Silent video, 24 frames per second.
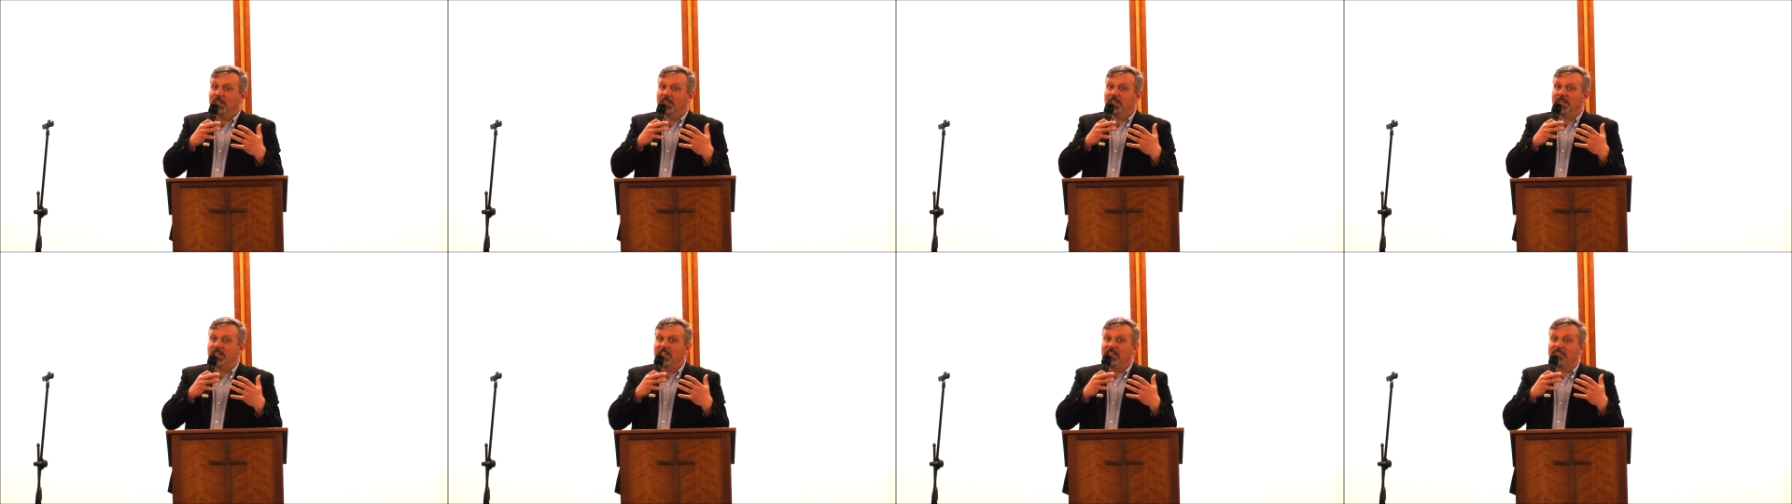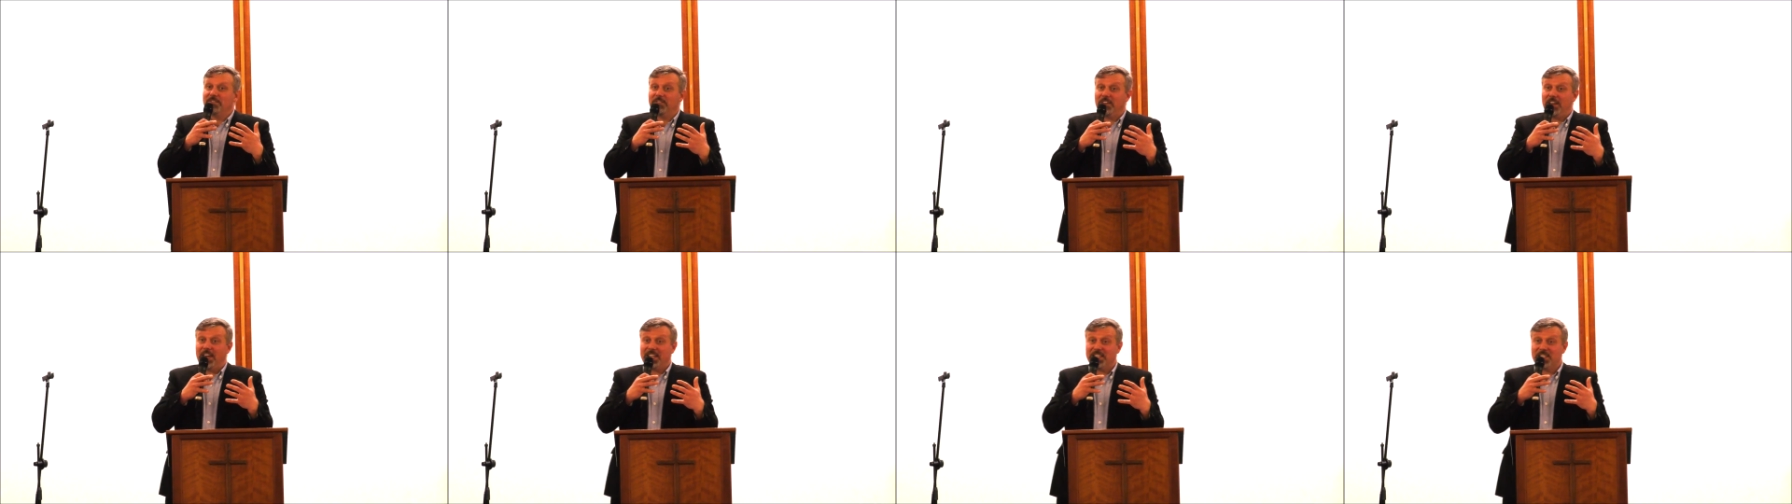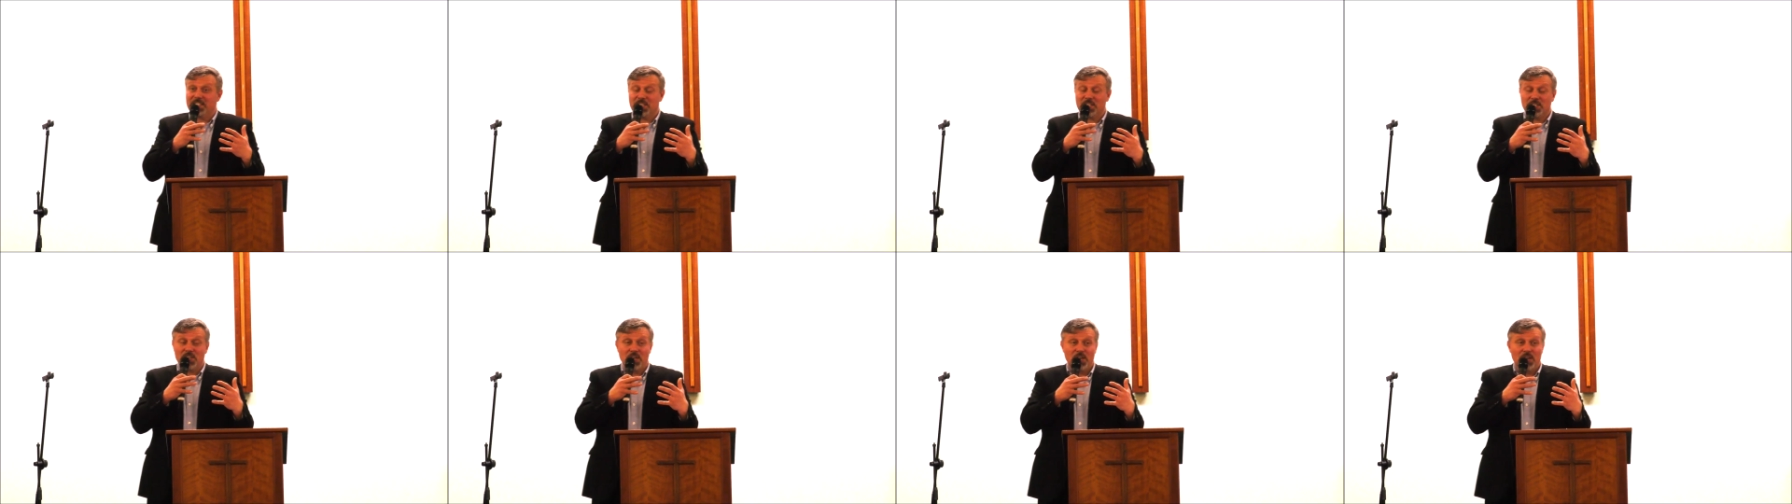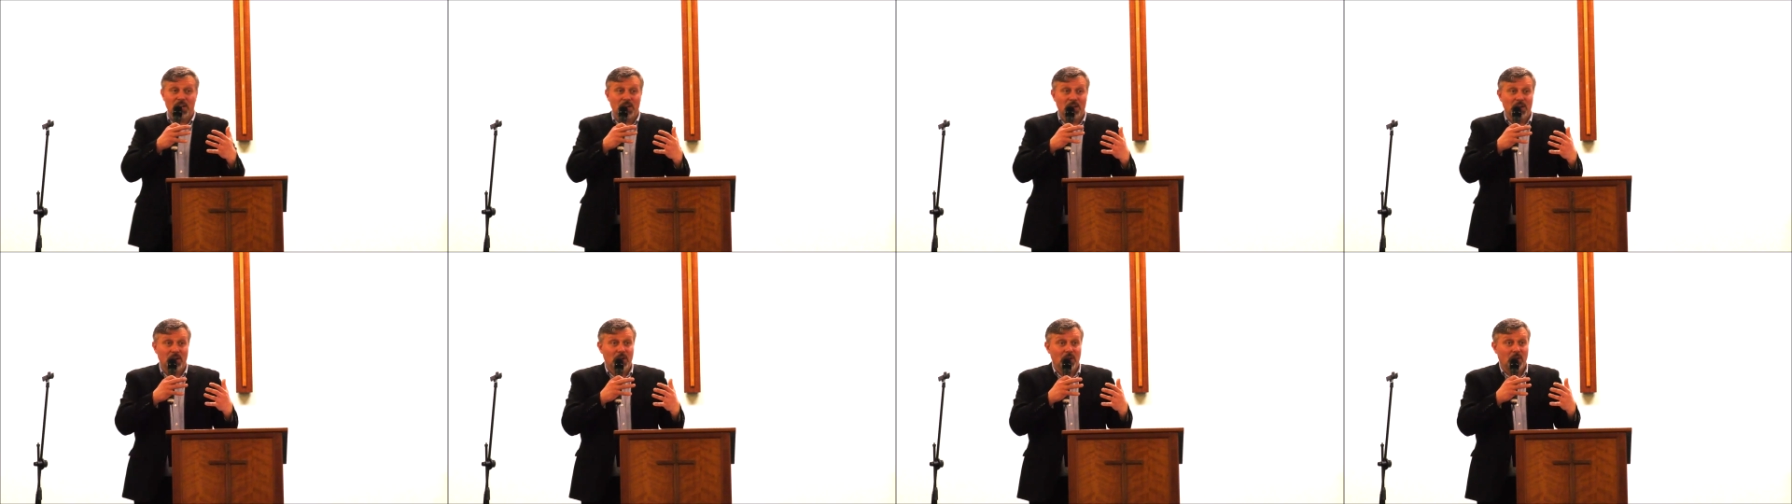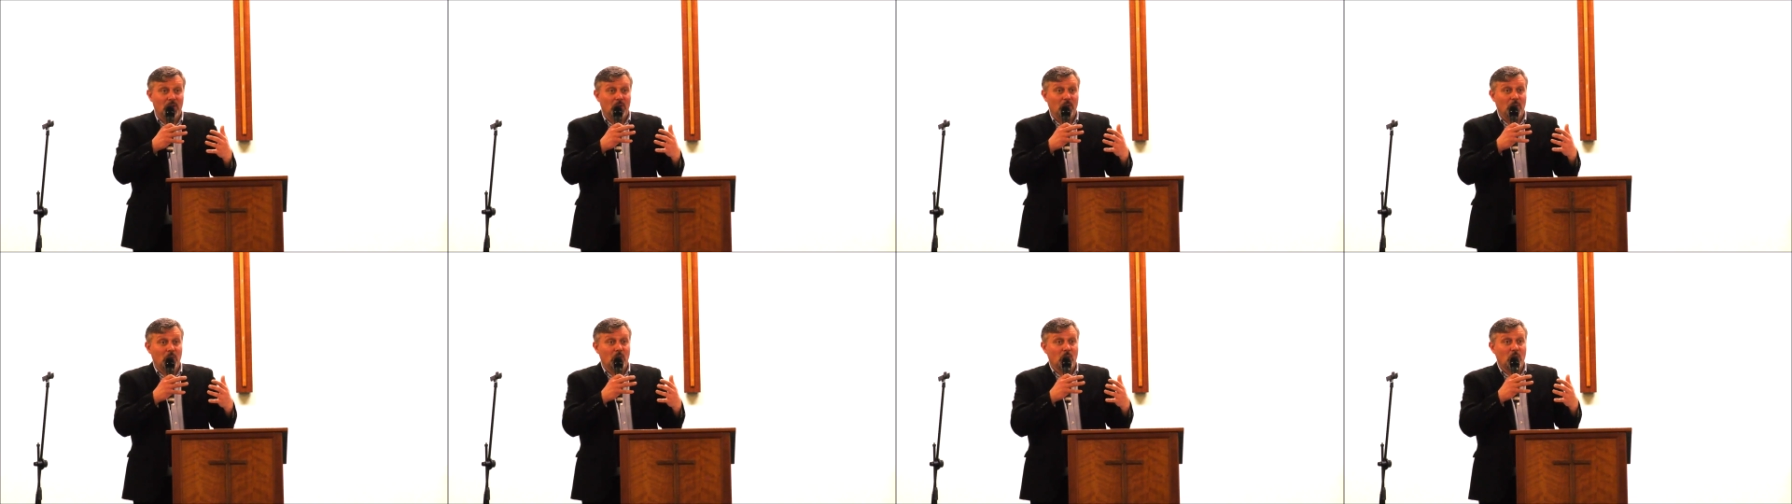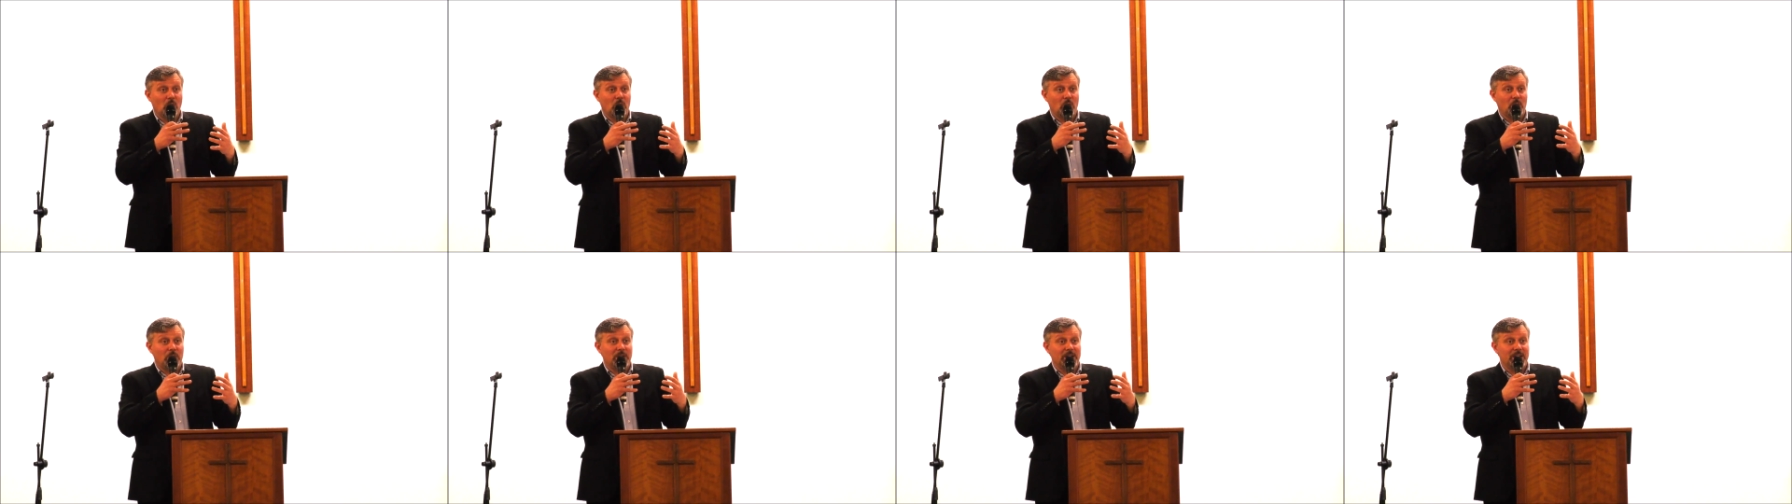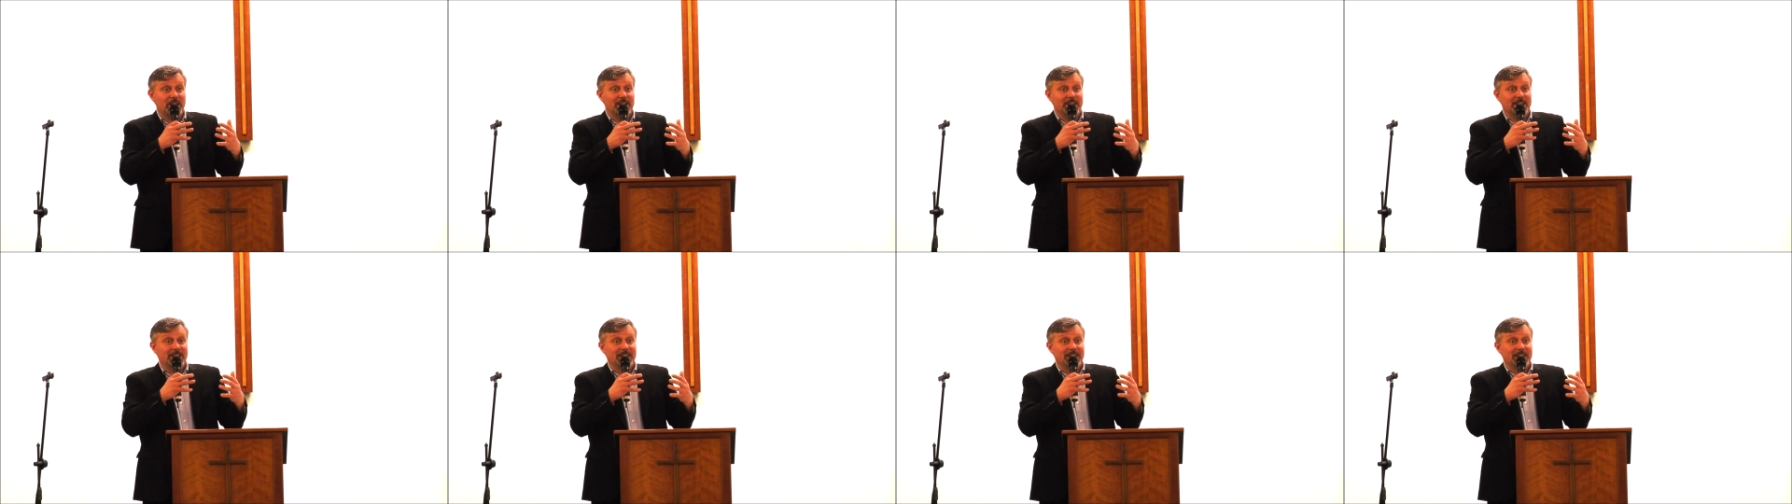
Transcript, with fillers: the effects or